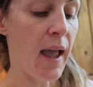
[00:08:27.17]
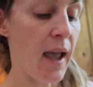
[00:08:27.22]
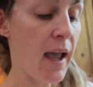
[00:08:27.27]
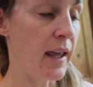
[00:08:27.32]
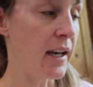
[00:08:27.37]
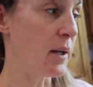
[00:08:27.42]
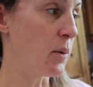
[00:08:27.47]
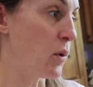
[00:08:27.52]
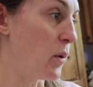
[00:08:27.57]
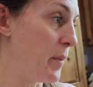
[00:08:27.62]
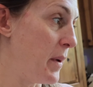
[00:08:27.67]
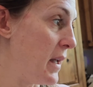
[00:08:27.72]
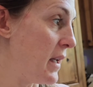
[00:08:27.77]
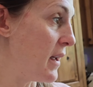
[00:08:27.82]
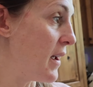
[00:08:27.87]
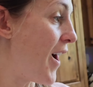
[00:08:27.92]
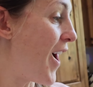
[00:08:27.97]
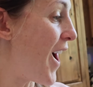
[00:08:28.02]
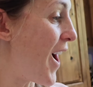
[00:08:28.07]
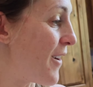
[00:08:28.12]
and it will
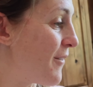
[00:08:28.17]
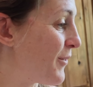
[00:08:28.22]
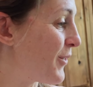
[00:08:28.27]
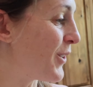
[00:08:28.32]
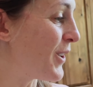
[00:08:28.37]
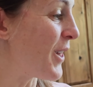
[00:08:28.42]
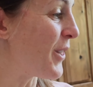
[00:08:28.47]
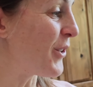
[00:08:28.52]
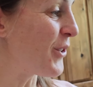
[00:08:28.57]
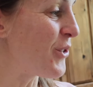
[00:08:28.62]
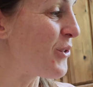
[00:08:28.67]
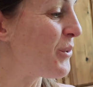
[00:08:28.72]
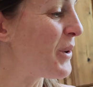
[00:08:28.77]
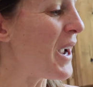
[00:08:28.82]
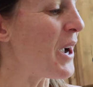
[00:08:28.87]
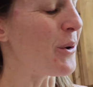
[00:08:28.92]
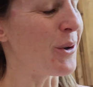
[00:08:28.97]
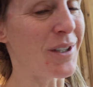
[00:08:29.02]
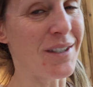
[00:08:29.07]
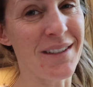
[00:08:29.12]
be hot for another
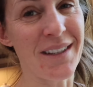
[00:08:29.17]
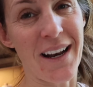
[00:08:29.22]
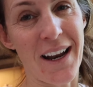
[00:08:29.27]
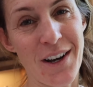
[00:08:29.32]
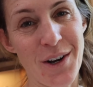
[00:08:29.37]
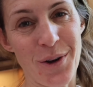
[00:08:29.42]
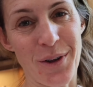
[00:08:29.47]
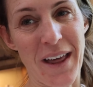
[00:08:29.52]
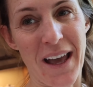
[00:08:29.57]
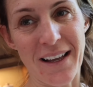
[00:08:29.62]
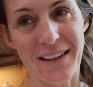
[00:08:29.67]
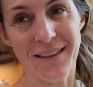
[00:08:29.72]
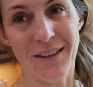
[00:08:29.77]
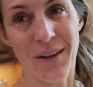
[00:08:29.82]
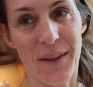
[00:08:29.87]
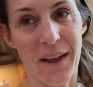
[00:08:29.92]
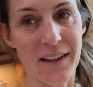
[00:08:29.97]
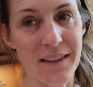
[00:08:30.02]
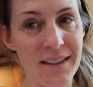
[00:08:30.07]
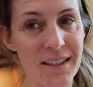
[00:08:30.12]
3 hours, and I know that,
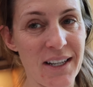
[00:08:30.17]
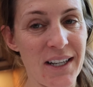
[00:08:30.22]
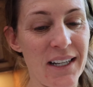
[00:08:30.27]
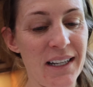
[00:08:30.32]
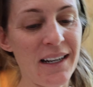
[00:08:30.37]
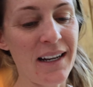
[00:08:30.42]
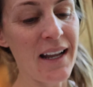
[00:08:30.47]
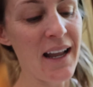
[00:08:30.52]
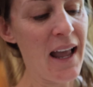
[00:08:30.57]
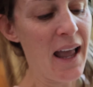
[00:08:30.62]
so that's good.